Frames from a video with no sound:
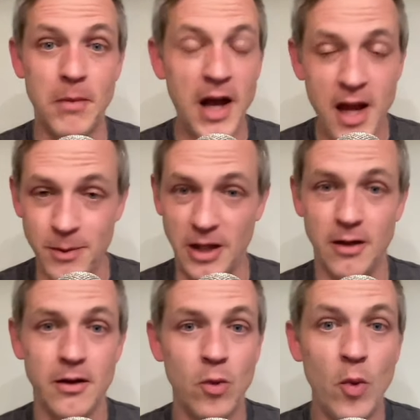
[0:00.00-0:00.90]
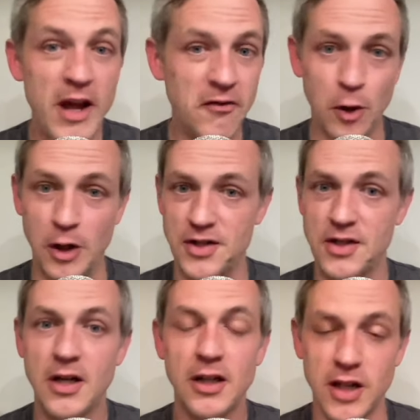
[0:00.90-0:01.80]
Miami, Wake
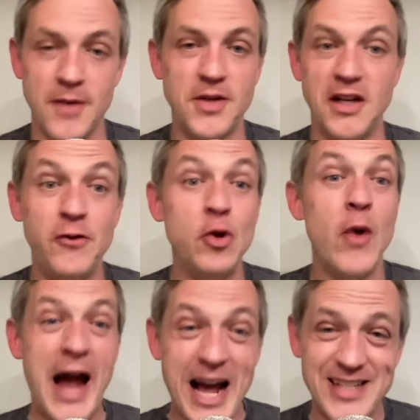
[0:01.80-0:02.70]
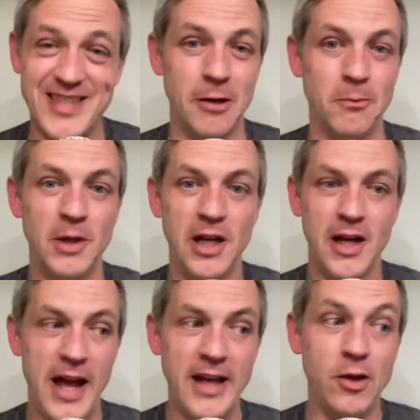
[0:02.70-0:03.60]
Forest, Clemson, if you ask them,
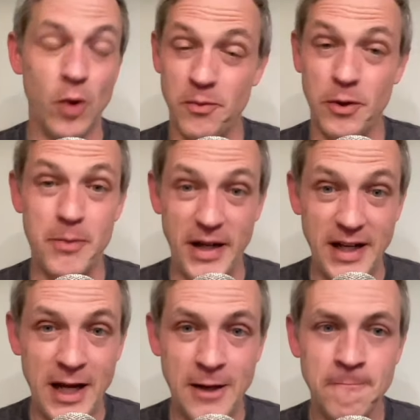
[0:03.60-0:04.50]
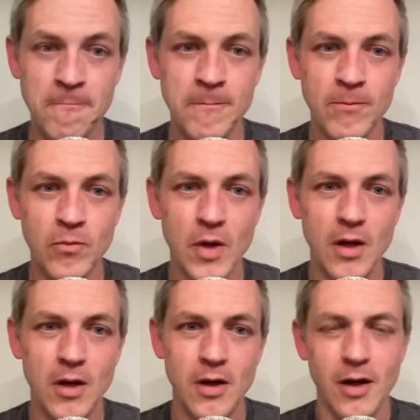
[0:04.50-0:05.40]
hey, you want to play Pitt again?
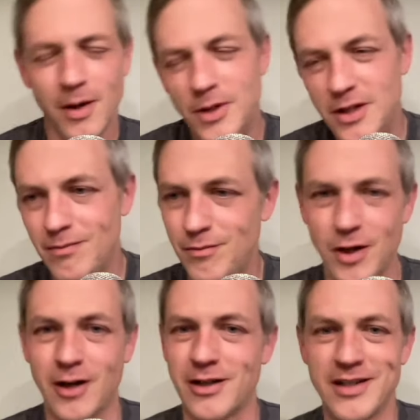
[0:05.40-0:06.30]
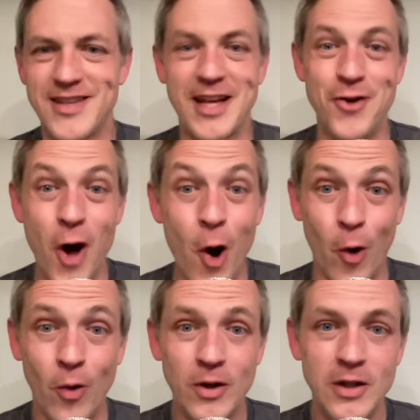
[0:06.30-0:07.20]
I mean, they're not going to say
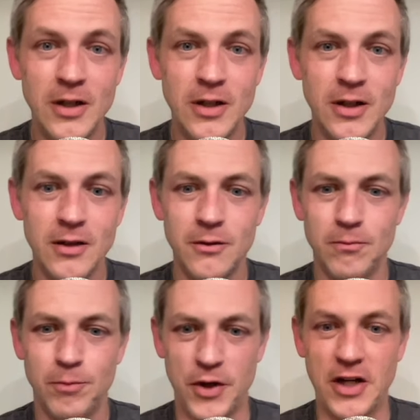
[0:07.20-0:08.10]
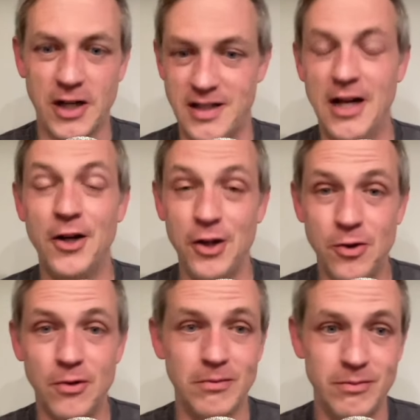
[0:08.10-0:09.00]
no, but they're going to tell
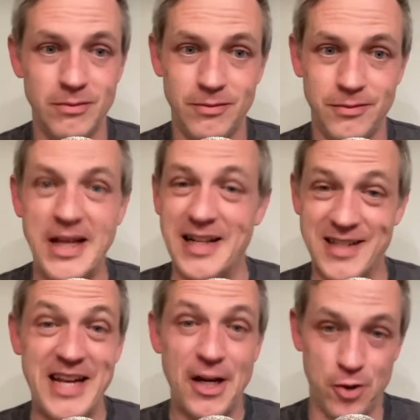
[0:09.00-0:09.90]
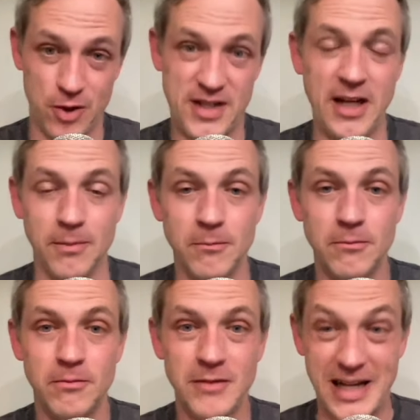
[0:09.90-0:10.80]
you, that's a dangerous team.
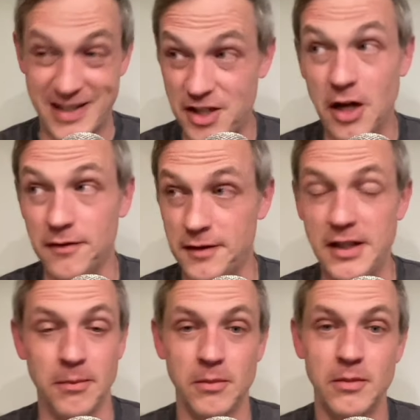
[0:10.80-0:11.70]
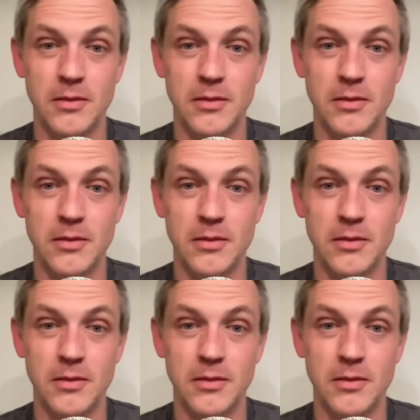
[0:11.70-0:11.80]
That's a tough team.